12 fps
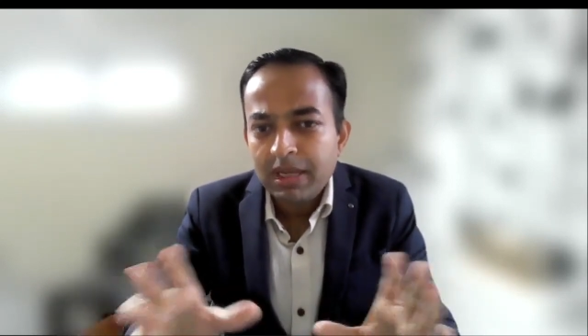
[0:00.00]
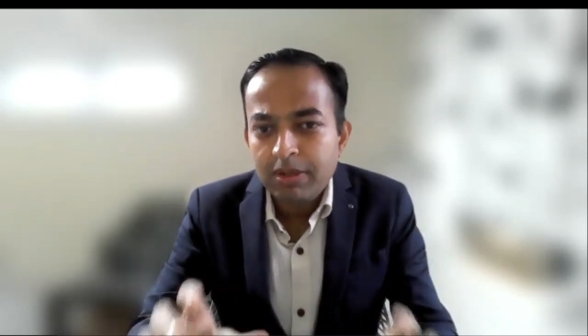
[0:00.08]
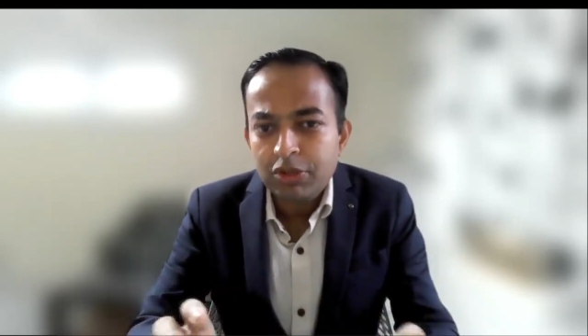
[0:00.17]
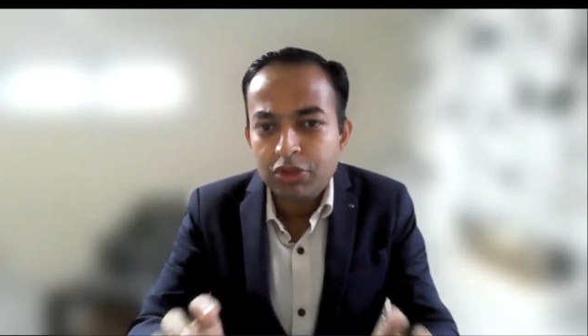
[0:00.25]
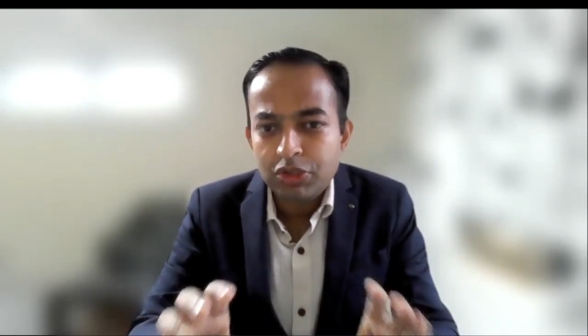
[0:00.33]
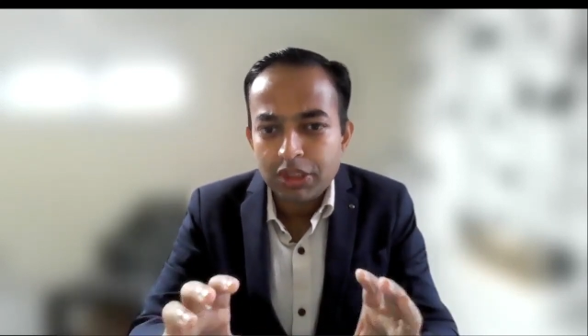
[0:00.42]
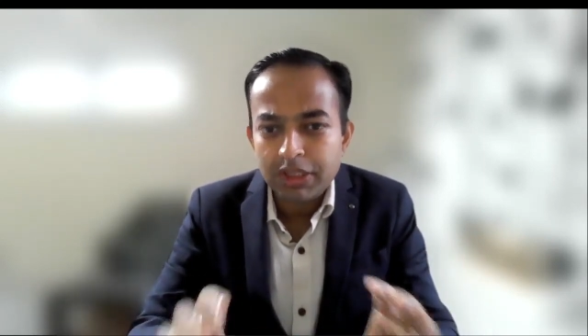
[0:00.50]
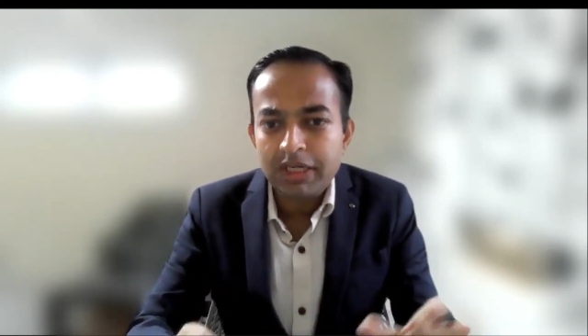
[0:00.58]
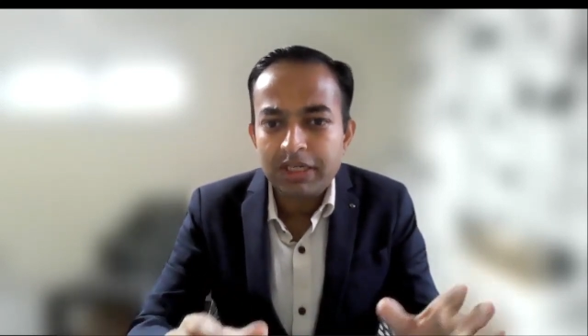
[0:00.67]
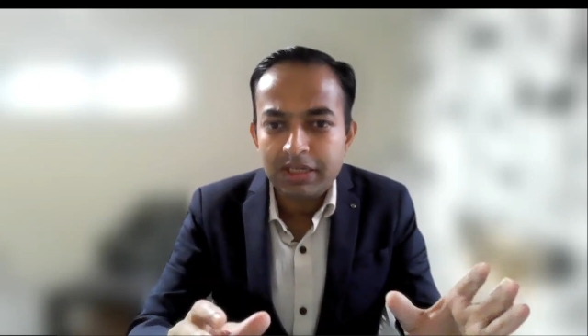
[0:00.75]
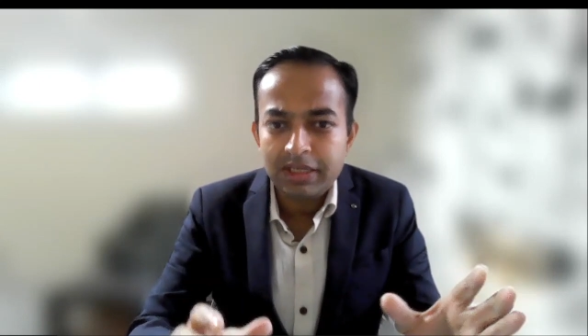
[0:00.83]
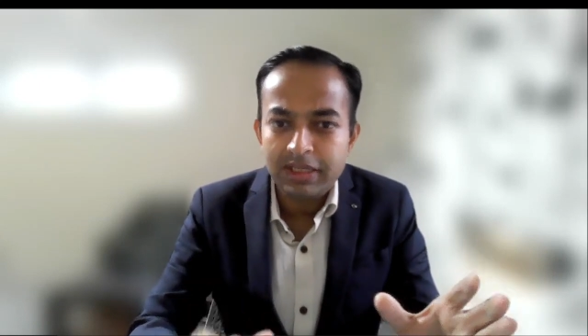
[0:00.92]
able to
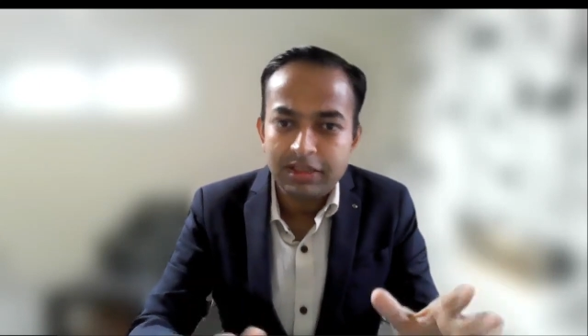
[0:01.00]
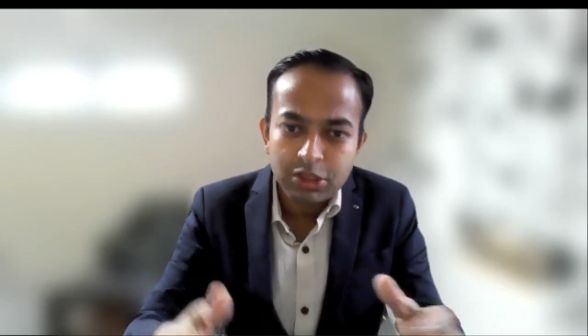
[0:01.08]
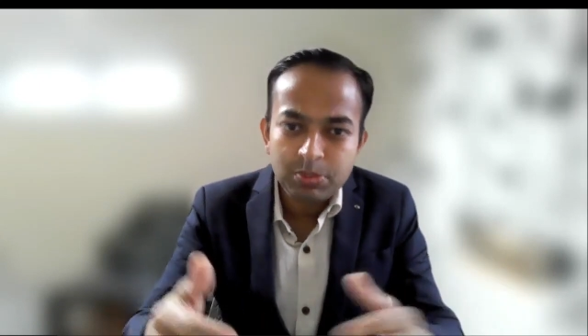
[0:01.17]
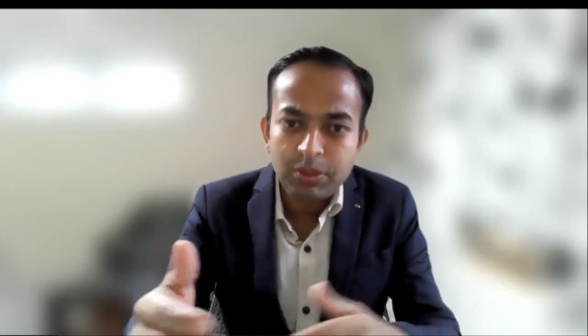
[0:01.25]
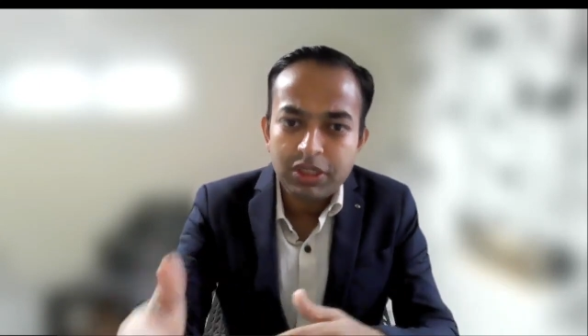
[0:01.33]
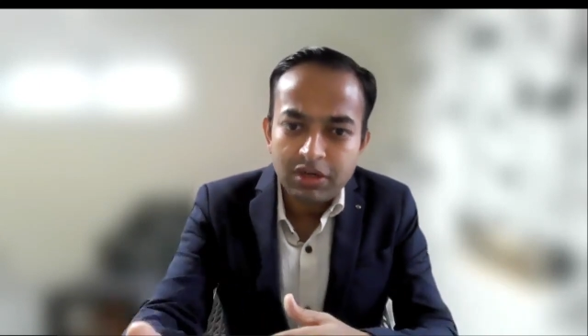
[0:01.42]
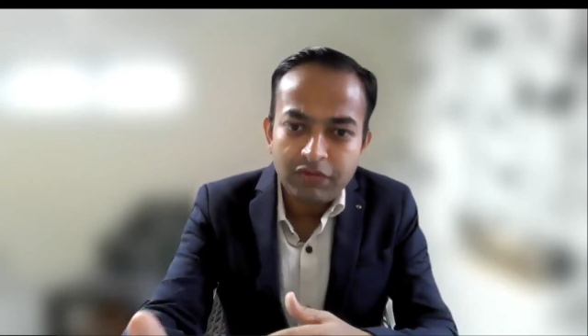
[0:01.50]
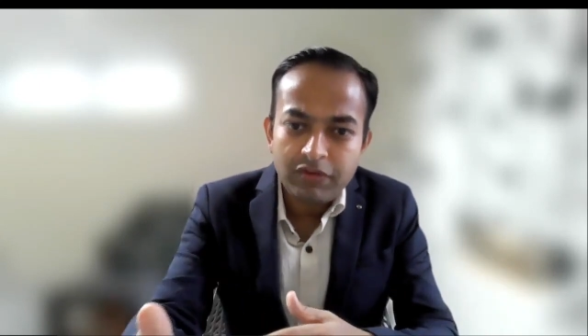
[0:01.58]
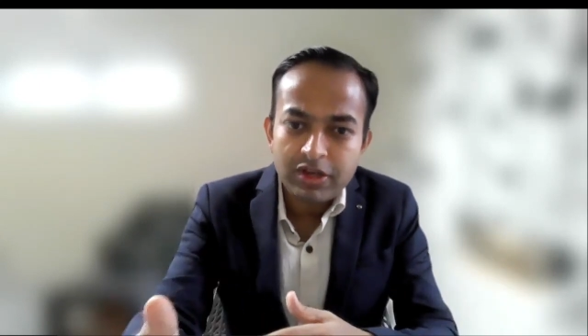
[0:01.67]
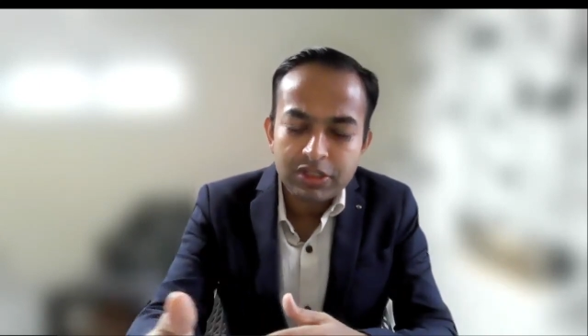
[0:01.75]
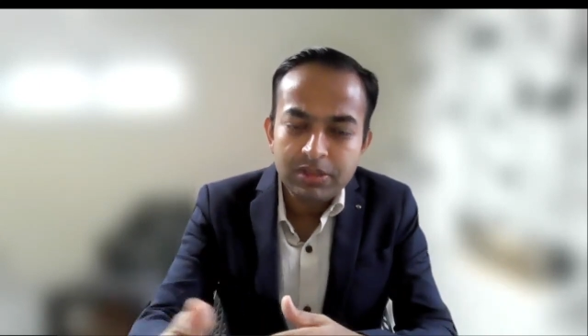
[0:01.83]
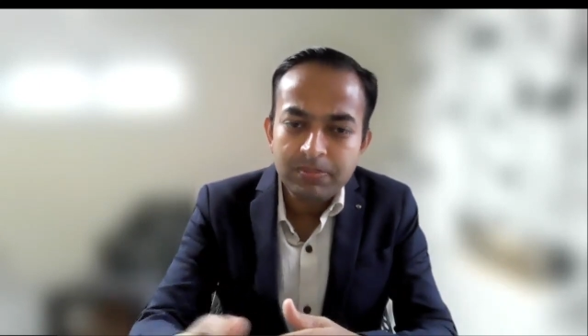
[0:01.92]
generate it in this particular
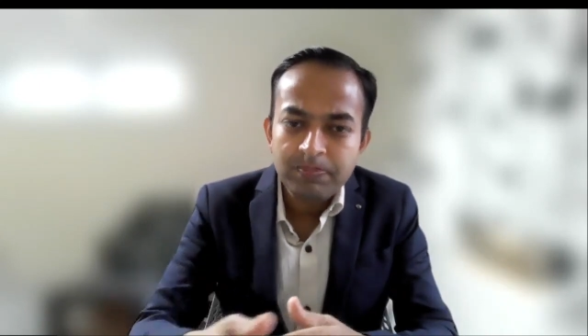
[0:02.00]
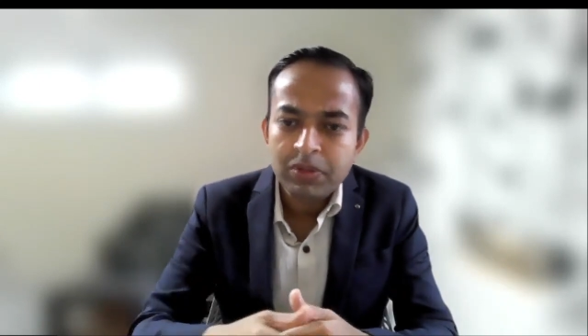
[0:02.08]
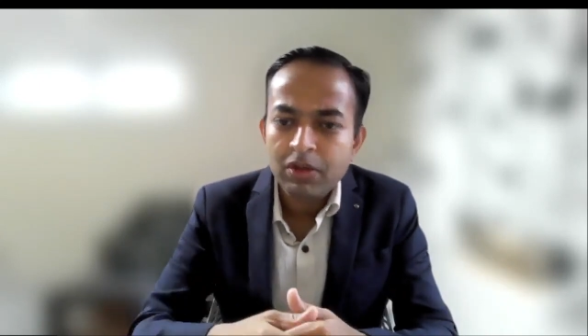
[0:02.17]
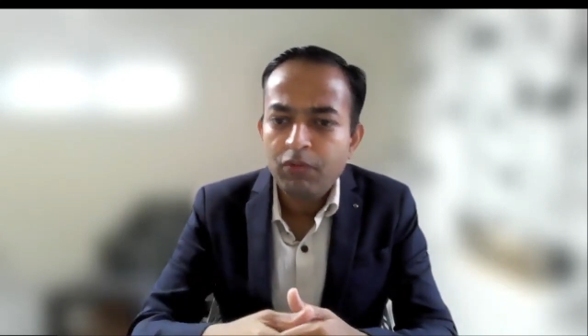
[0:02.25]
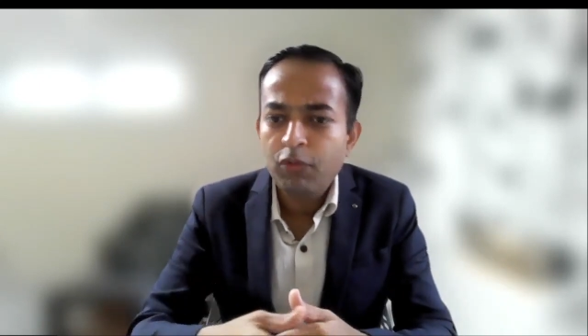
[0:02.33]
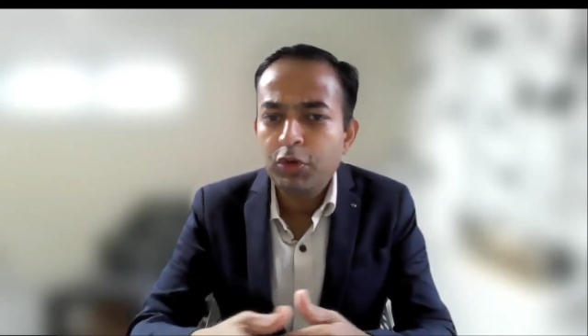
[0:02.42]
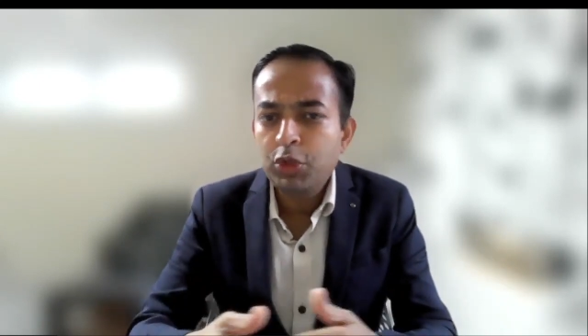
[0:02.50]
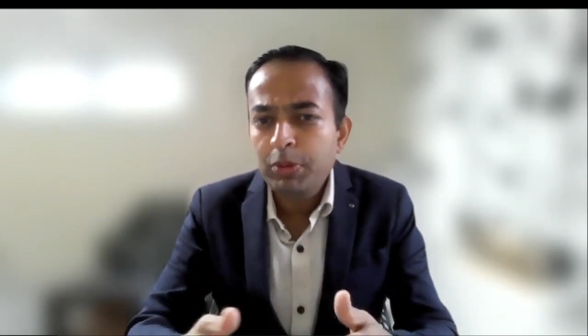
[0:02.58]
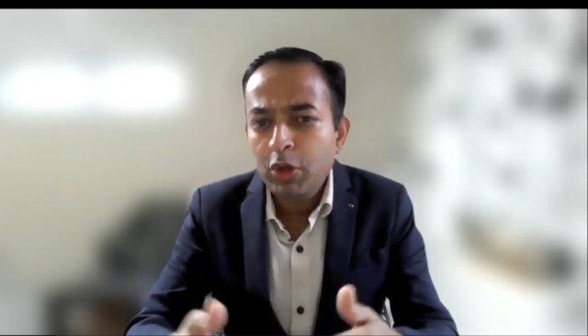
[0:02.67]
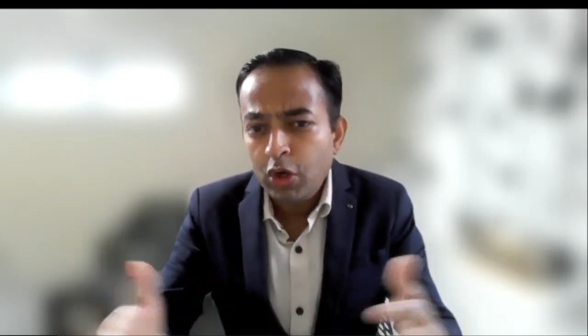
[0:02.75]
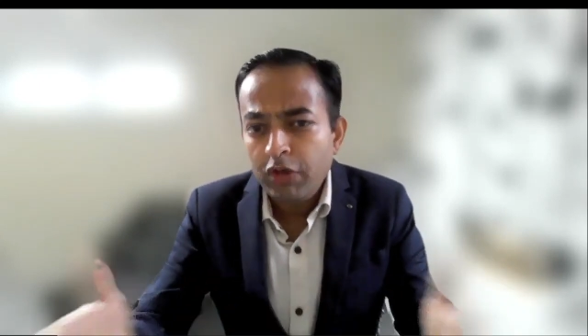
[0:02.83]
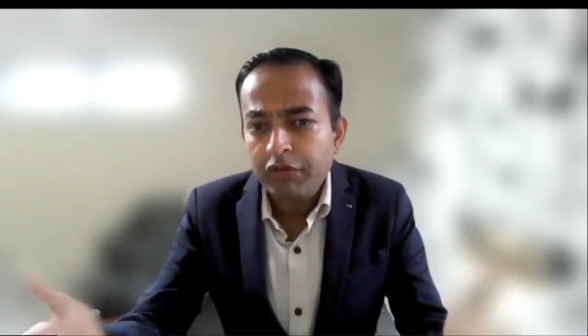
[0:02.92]
fashion. Would you
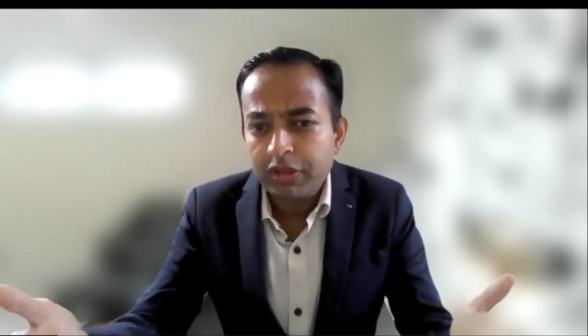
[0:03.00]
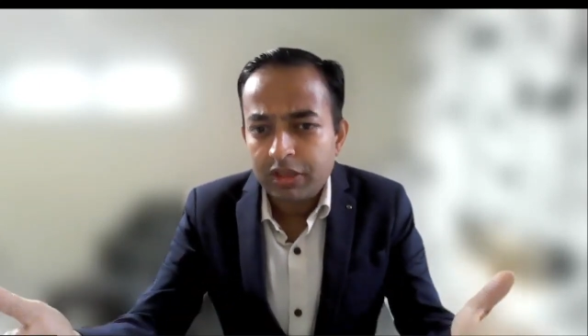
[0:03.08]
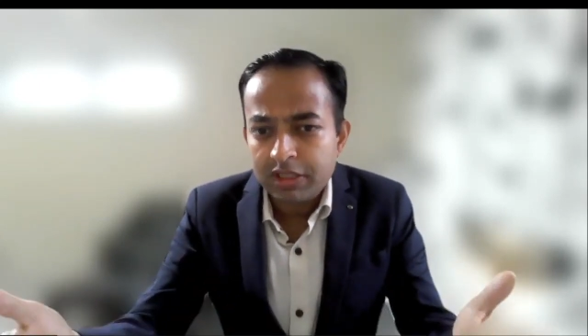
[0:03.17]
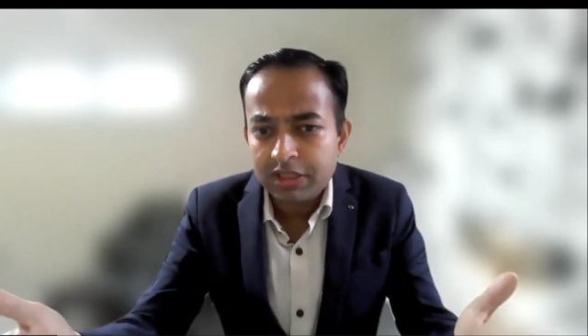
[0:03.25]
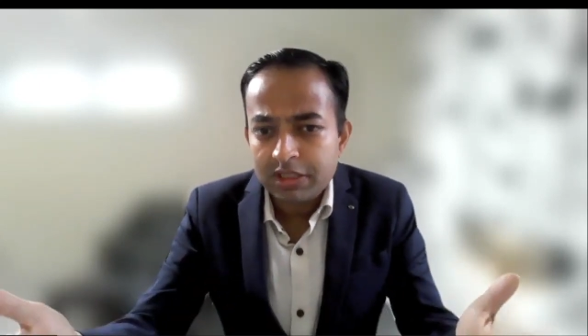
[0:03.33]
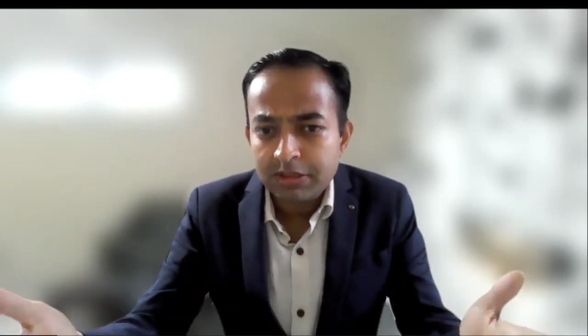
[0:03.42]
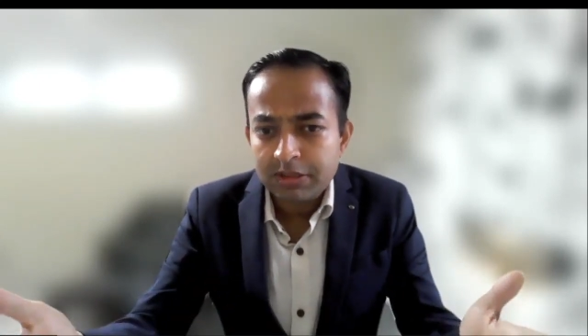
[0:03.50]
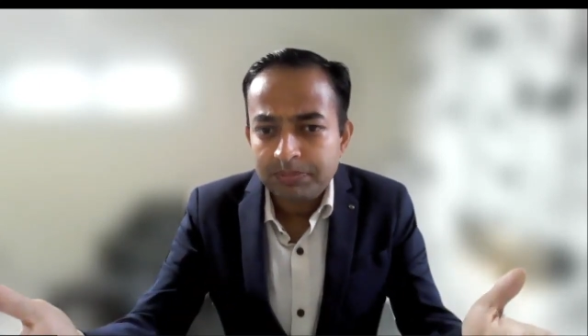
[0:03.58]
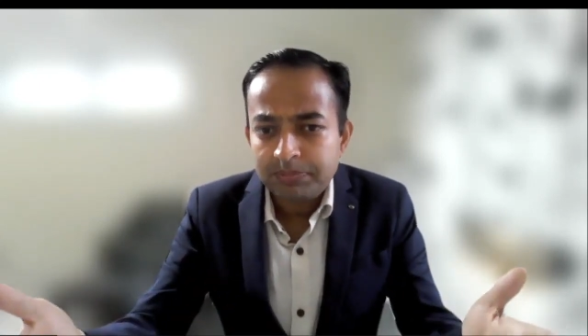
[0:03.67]
be okay with this?